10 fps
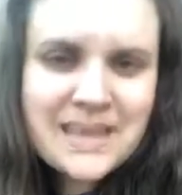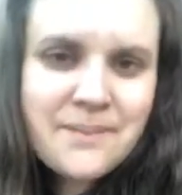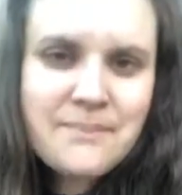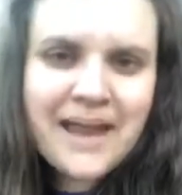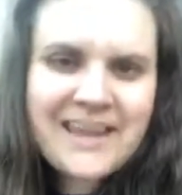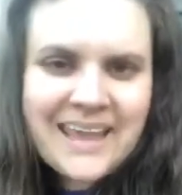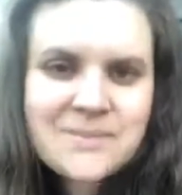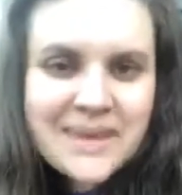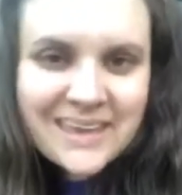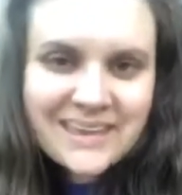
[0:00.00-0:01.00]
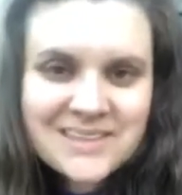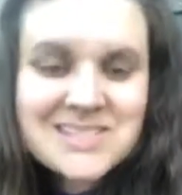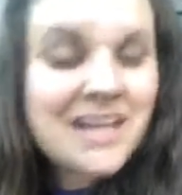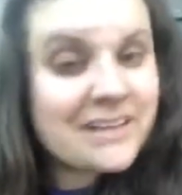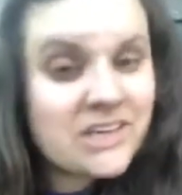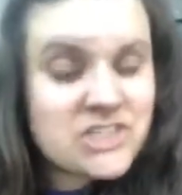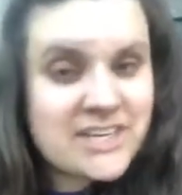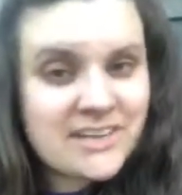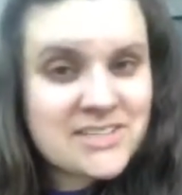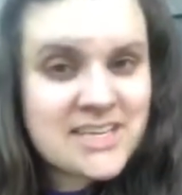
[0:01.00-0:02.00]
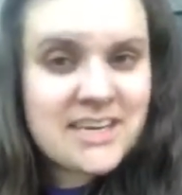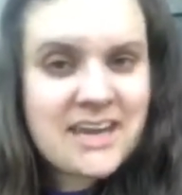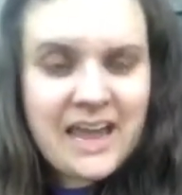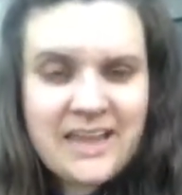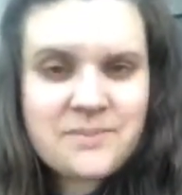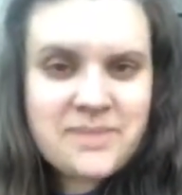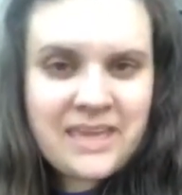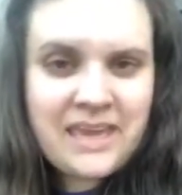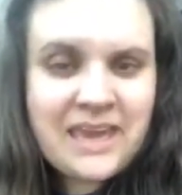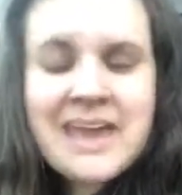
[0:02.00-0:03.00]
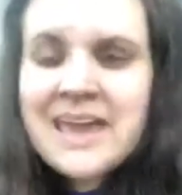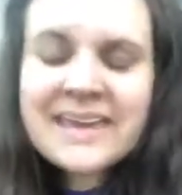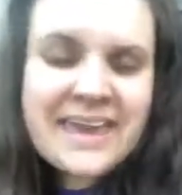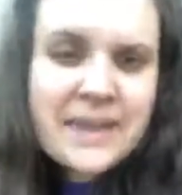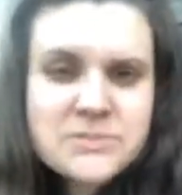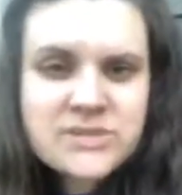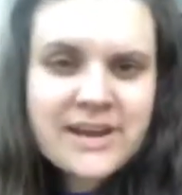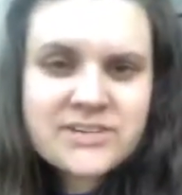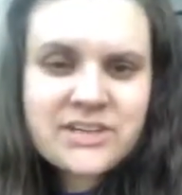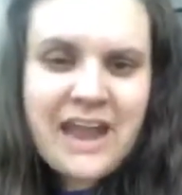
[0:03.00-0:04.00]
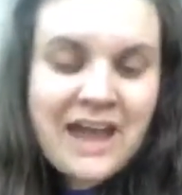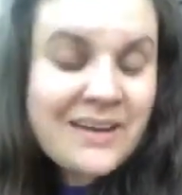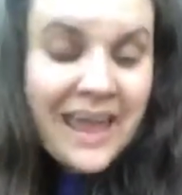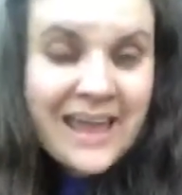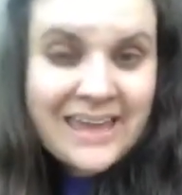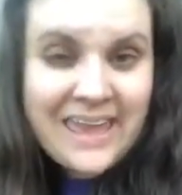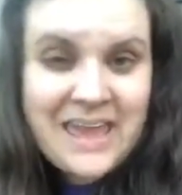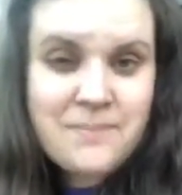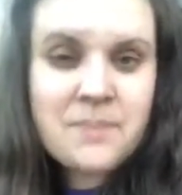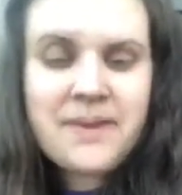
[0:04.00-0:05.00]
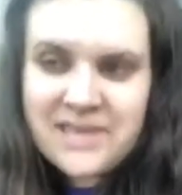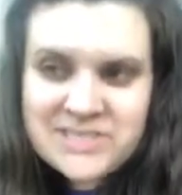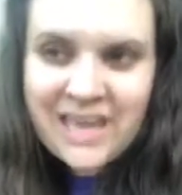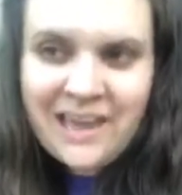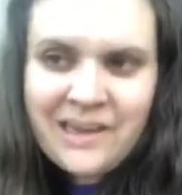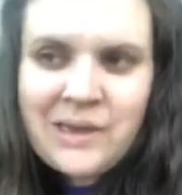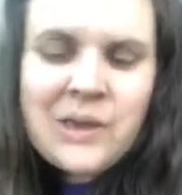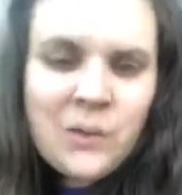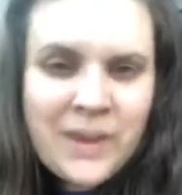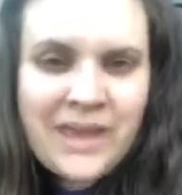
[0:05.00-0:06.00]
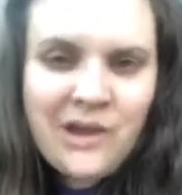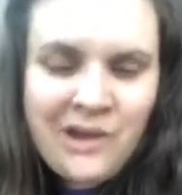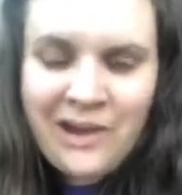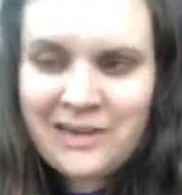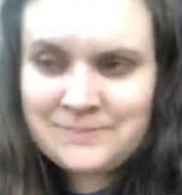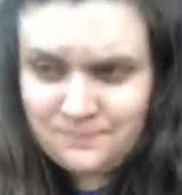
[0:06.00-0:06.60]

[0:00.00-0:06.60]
My name is Alicia Nelson and I am the camp director out at Camp Pisgah. We are